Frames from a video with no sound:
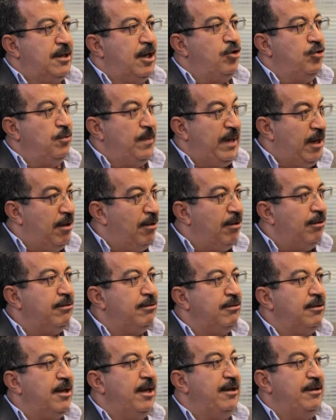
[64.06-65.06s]
the human
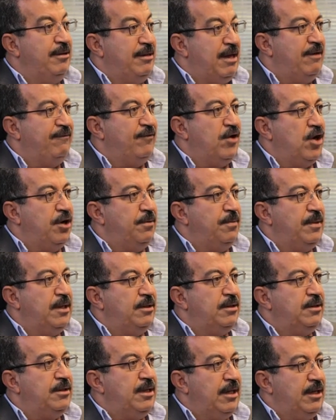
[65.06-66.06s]
health and the
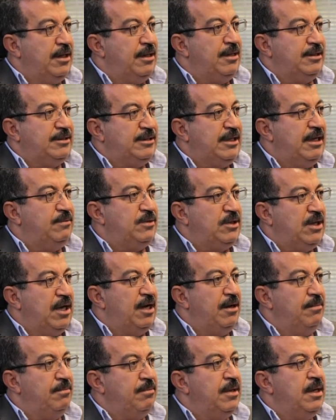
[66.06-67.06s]
environment, and at the same
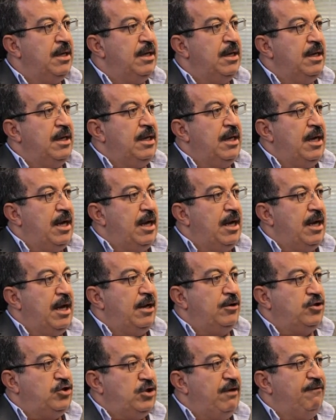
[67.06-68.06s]
time
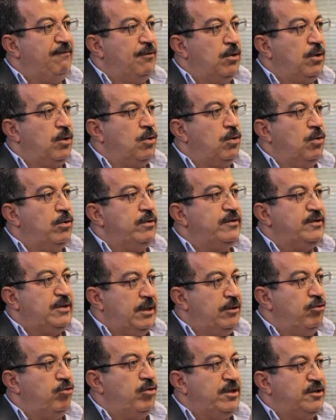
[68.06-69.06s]
achieve our goals
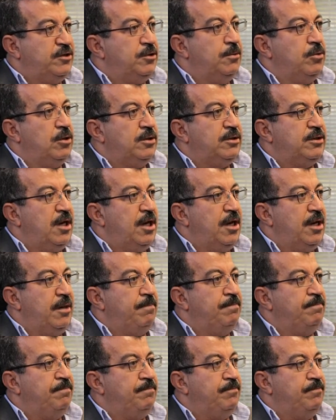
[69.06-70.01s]
in a reasonable time.